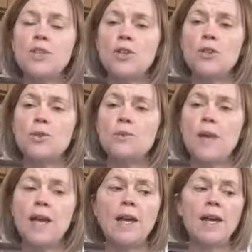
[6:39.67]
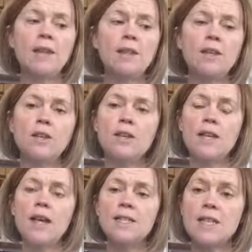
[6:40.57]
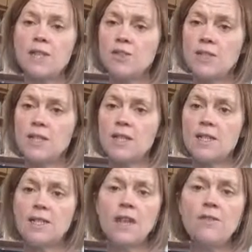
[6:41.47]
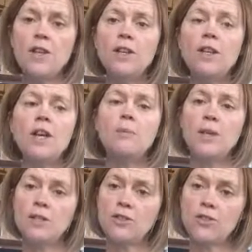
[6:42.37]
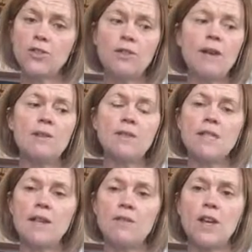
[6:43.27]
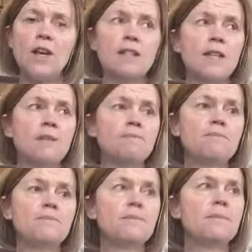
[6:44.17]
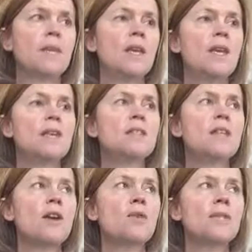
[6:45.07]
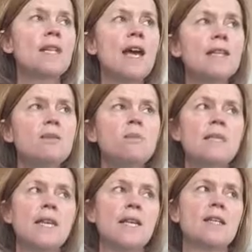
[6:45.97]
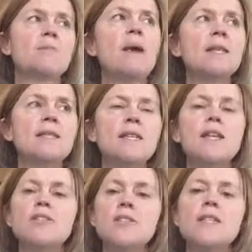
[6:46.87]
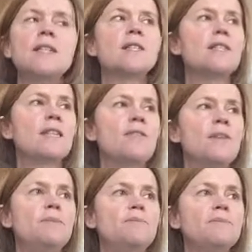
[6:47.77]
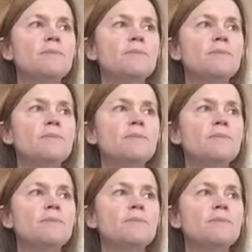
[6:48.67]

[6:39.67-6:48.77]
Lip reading: to the section 67, but it's just around safeguarding. So slide number 6, back to section 67.